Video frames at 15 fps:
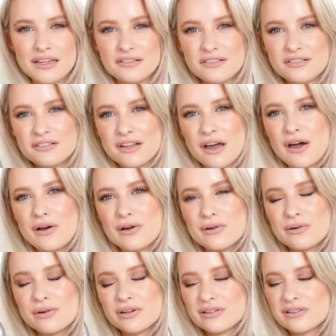is
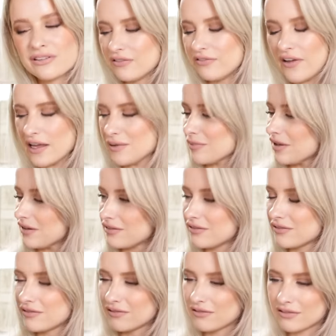so
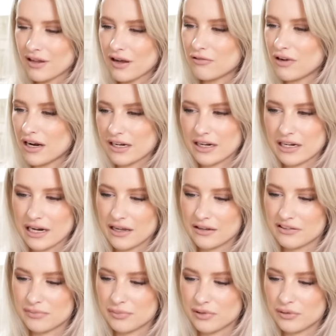famous, so
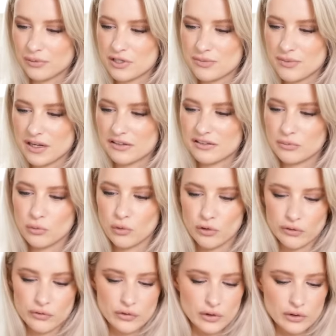recognisable, which makes them
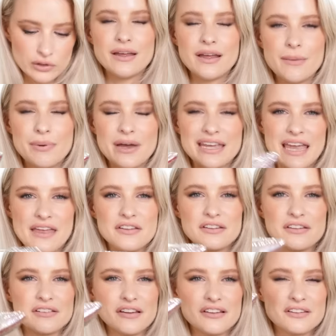wonderful. But again,
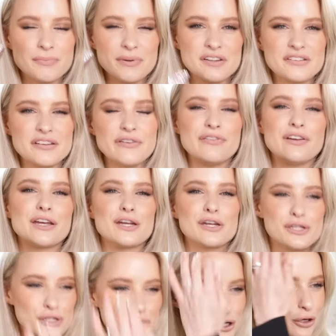this is a specific
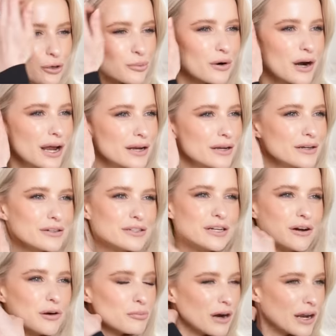shoe brand, you
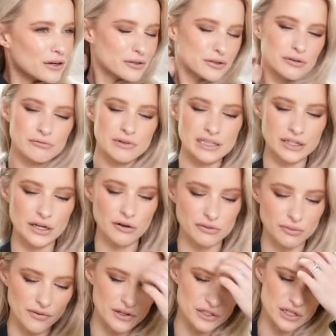know, a brand that really
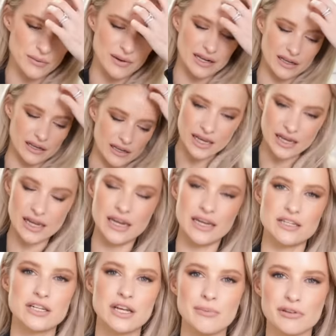knows what they're doing
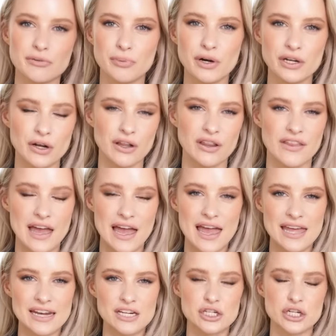in terms of putting all of their
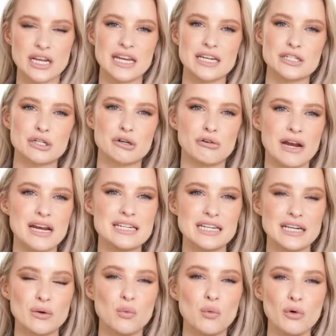energy into
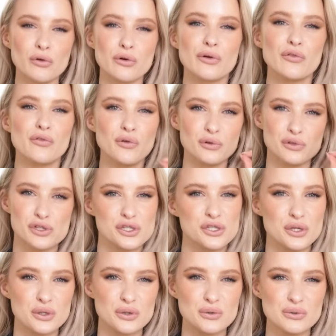creating wonderful
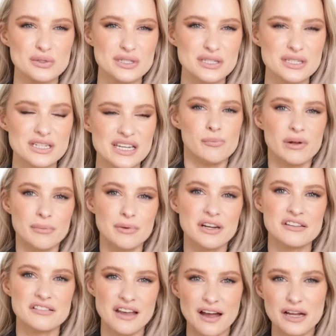shoes. But I'm
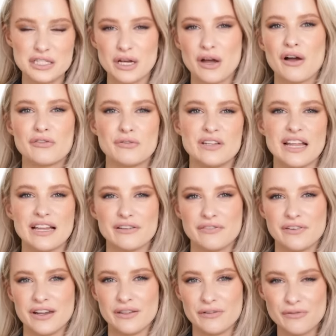going to start off with the
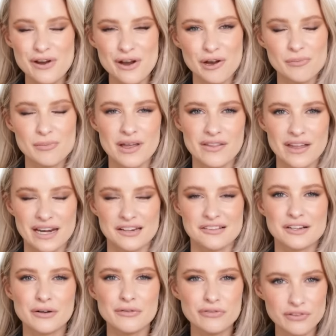elephant in the room, and that
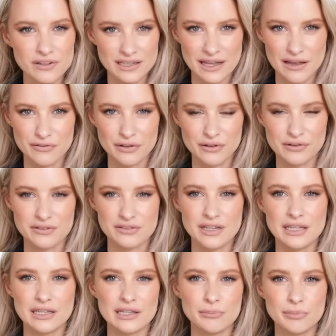is comfort levels,
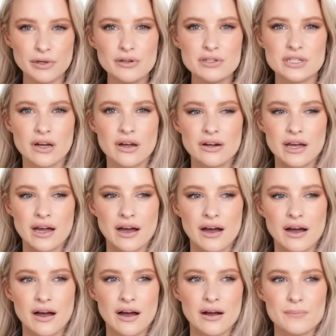and Louboutin
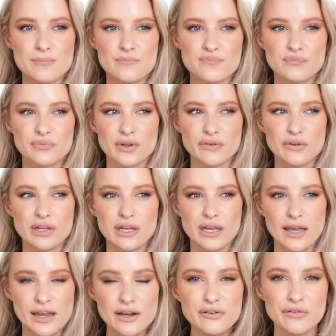are
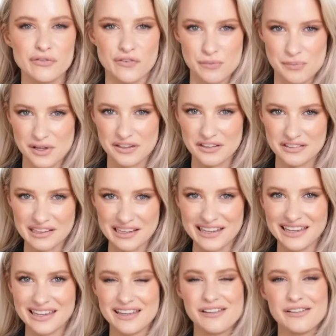
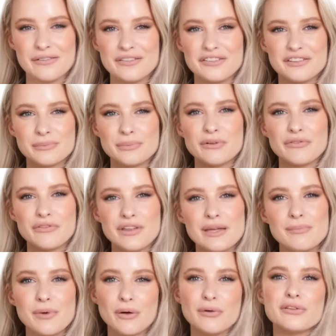infamously some of
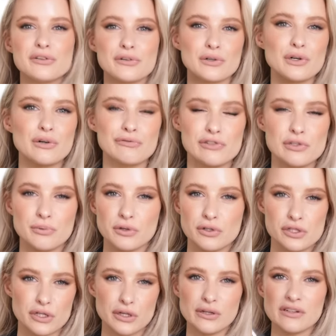the most uncomfortable
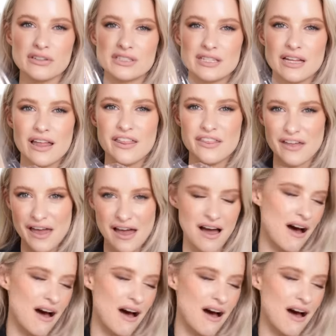shoes there